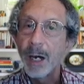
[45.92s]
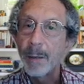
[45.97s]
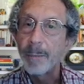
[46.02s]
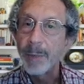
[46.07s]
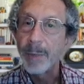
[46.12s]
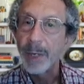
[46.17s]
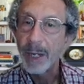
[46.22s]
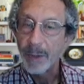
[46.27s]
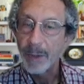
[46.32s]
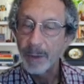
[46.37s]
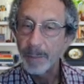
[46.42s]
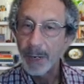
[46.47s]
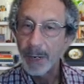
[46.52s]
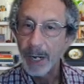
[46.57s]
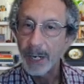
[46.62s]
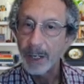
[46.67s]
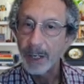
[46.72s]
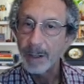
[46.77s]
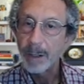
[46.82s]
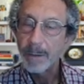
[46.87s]
pay the
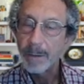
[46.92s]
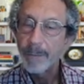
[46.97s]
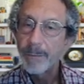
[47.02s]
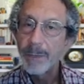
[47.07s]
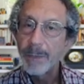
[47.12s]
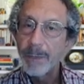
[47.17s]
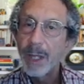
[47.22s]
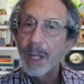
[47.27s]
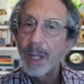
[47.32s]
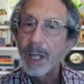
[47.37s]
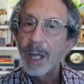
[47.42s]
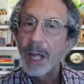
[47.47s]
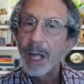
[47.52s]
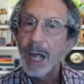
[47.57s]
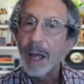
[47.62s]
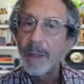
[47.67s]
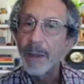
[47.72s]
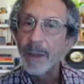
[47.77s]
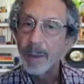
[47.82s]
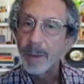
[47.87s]
buyer,
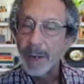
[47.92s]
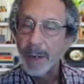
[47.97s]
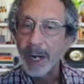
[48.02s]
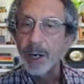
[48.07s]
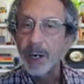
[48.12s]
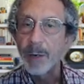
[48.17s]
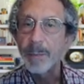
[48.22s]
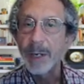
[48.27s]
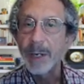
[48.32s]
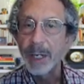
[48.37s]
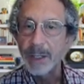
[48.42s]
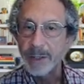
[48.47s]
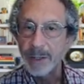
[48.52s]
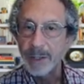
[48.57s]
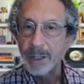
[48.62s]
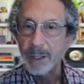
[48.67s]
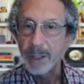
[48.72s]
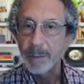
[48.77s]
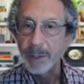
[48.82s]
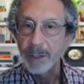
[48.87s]
and then the buyer pays
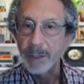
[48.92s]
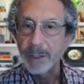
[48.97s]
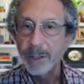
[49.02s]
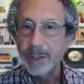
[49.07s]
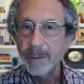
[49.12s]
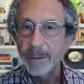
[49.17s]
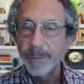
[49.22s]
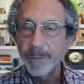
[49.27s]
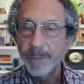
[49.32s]
the commission.